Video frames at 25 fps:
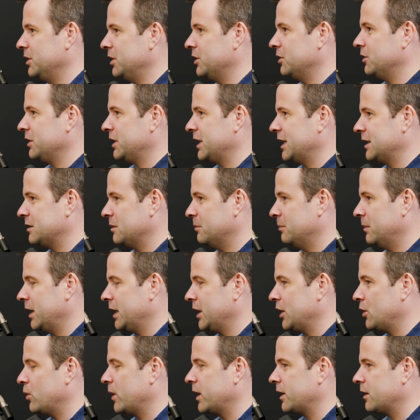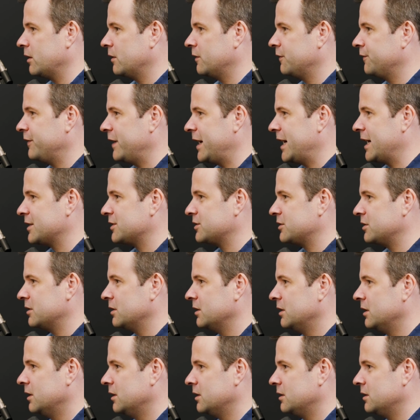And it'll mm -hmm. get the money quicker, faster,